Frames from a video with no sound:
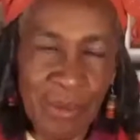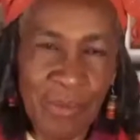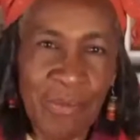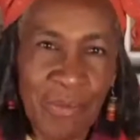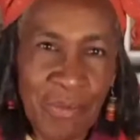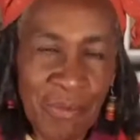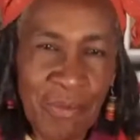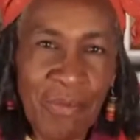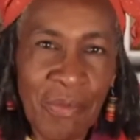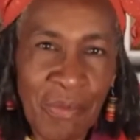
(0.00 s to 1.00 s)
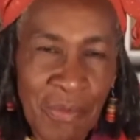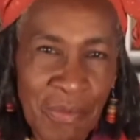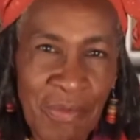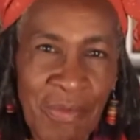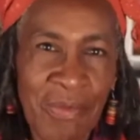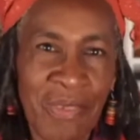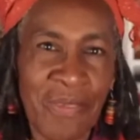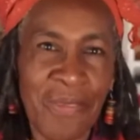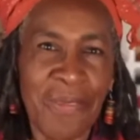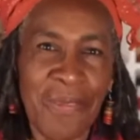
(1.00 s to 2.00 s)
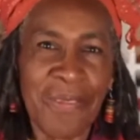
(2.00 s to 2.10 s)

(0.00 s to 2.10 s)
So, so how do you